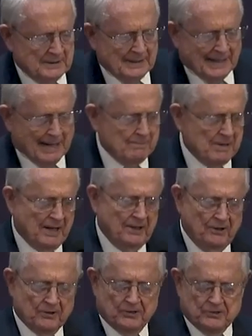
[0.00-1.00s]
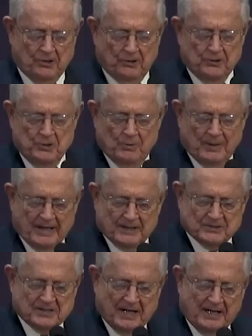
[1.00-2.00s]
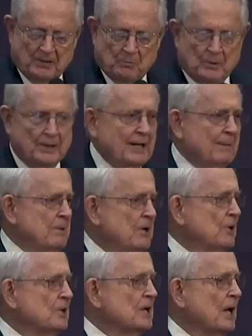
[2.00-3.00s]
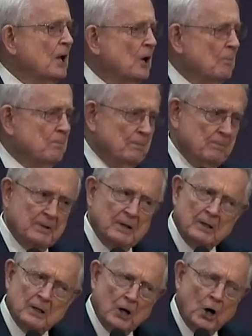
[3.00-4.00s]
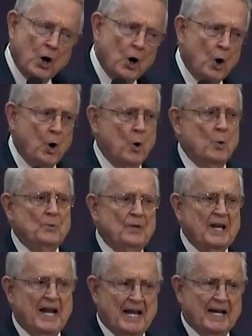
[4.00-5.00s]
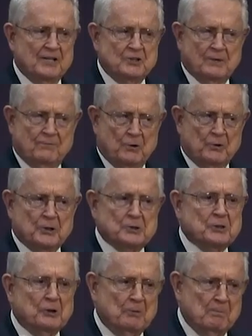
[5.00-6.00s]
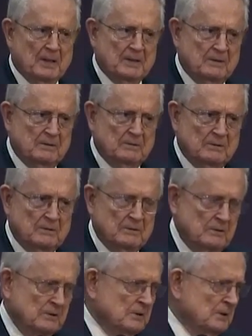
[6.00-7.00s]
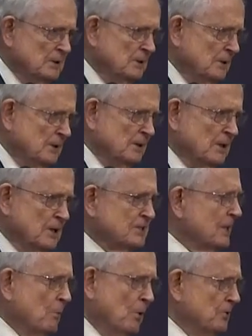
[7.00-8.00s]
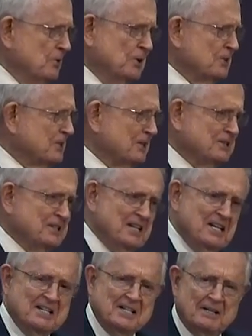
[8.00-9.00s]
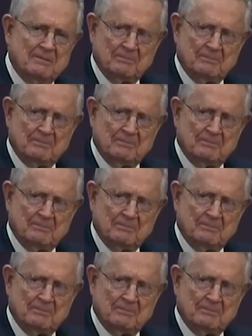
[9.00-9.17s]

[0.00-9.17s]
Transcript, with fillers: And I'm not here to turn you against anyone. I'm here to help hone the edge of your discernment, because I want you to succeed.